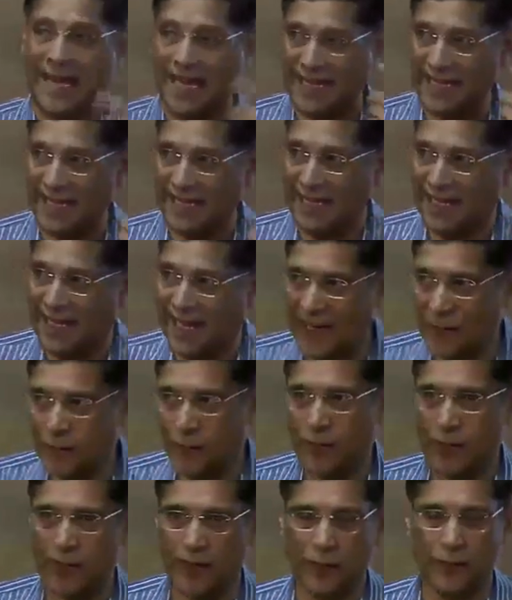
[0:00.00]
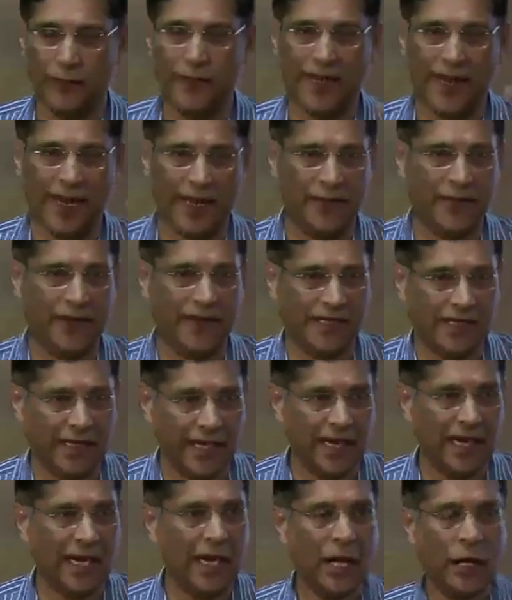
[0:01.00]
in, in the case of the of the
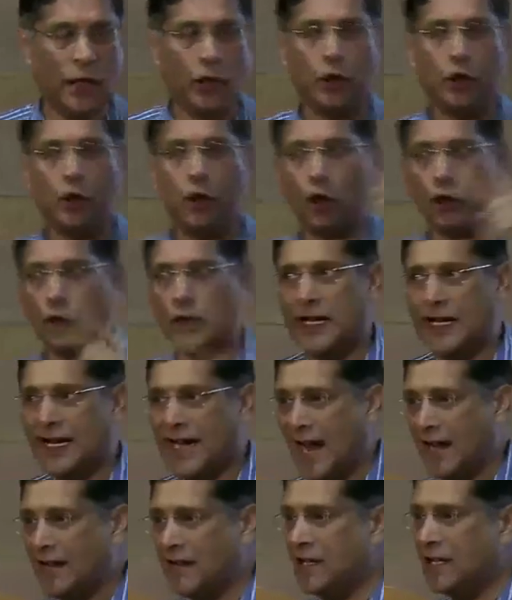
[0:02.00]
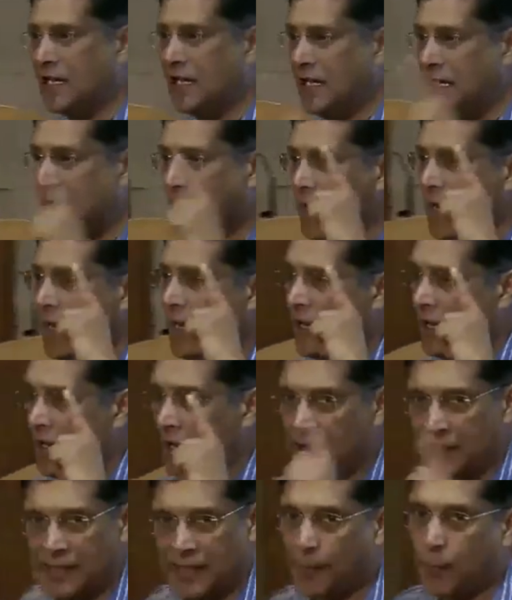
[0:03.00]
NFSA, you not only guarantee
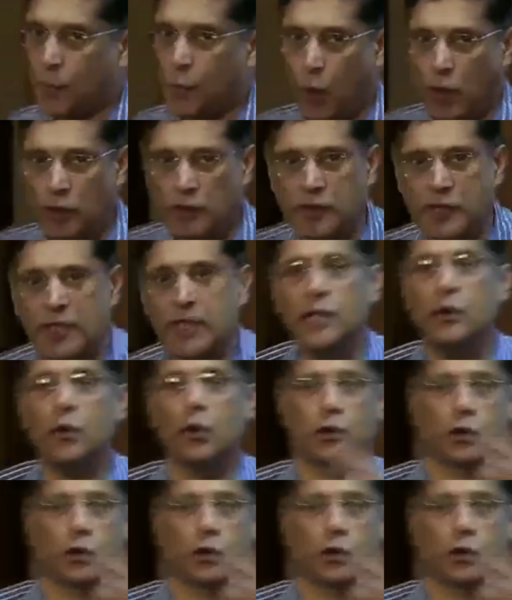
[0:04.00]
uh, some quantity,